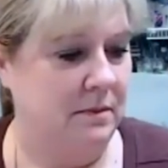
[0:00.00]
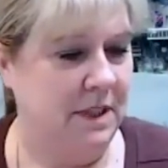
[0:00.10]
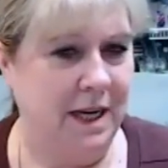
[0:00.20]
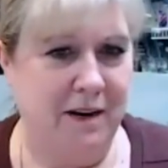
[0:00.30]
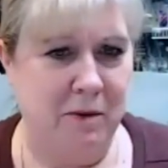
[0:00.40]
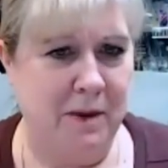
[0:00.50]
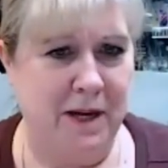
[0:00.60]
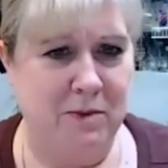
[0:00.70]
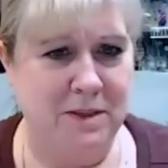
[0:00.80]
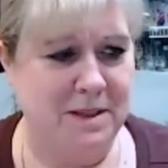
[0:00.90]
Not
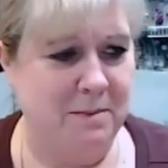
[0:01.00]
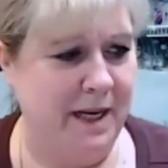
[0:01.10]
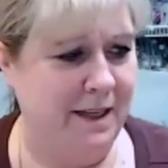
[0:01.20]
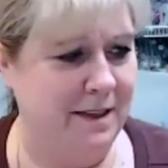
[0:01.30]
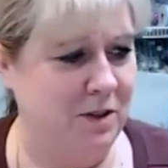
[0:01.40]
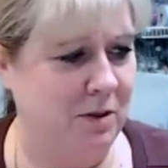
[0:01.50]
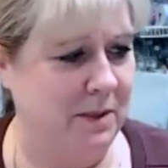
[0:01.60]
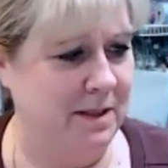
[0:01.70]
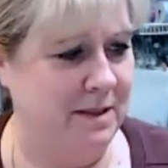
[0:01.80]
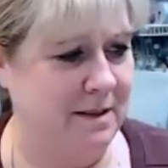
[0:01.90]
everybody wants to make it into a
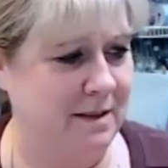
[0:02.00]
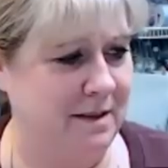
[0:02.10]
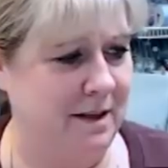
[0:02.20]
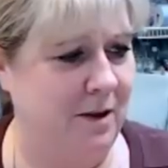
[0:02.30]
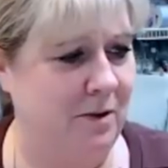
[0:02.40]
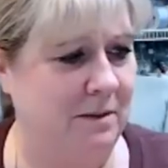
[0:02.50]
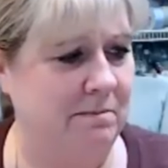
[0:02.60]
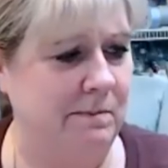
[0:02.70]
business, you know?